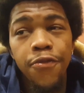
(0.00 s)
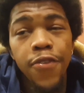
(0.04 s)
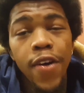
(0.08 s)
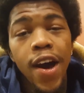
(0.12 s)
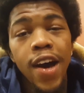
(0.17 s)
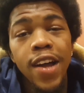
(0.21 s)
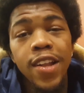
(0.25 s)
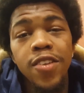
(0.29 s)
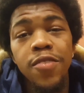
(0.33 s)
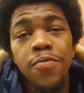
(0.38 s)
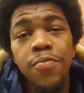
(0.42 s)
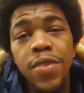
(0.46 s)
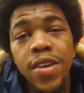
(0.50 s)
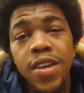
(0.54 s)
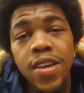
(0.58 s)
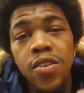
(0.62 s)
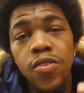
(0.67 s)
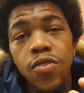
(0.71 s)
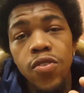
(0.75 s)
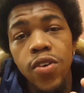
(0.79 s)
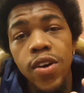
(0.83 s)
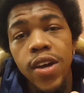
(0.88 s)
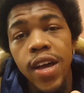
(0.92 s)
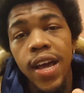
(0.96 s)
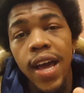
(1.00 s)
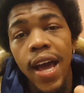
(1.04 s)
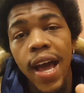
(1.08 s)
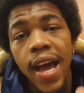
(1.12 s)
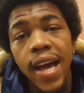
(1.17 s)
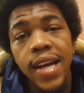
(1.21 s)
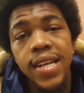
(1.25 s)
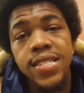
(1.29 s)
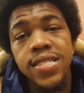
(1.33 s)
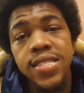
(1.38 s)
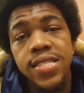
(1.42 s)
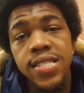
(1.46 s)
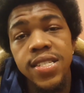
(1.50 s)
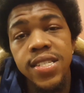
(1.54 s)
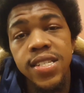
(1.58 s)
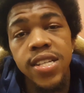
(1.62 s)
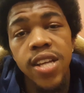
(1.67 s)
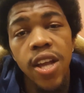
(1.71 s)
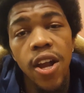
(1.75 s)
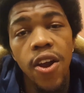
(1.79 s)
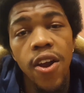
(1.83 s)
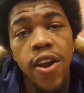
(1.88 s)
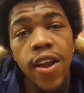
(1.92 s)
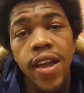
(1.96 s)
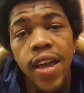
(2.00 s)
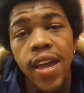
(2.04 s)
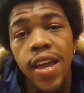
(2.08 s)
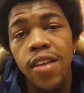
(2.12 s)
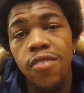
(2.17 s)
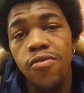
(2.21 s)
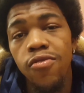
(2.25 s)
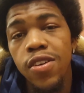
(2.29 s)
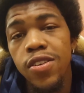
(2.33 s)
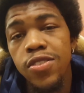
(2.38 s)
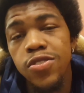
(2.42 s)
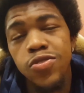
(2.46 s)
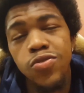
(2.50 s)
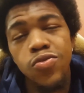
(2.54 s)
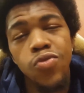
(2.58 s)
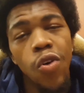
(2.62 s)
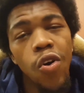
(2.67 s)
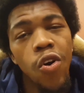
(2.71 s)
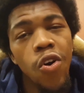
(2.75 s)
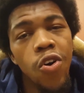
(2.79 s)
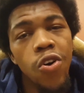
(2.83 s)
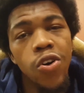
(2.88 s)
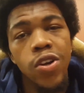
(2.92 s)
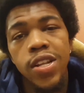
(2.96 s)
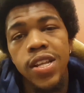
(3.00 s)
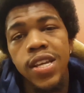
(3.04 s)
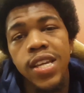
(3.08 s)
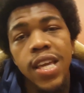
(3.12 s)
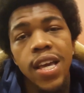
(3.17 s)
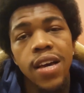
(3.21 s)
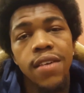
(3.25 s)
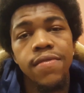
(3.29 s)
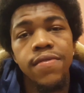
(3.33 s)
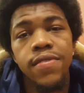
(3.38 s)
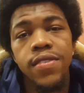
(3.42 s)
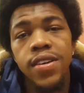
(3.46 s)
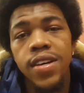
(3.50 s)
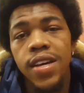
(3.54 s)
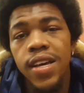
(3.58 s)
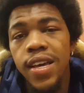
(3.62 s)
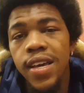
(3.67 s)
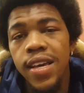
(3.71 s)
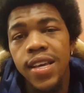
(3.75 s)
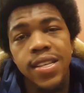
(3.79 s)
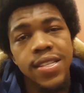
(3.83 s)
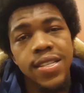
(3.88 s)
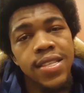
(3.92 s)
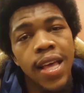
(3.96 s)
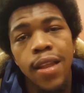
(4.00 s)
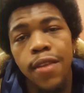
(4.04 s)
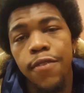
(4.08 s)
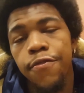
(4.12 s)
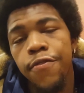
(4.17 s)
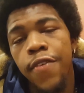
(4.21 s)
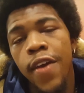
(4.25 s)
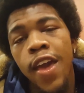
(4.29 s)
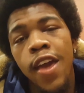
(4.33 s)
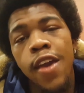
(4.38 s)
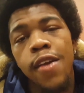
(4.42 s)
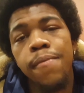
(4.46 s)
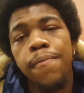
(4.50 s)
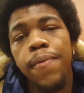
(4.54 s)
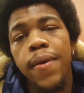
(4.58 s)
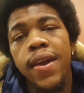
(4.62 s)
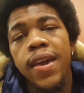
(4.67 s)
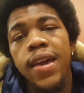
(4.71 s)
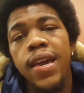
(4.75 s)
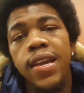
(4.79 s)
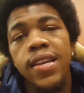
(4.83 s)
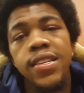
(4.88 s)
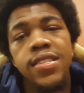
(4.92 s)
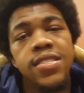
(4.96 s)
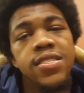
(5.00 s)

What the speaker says: Follow me on IG, Gary A. Russell, all together. It's not a fan page,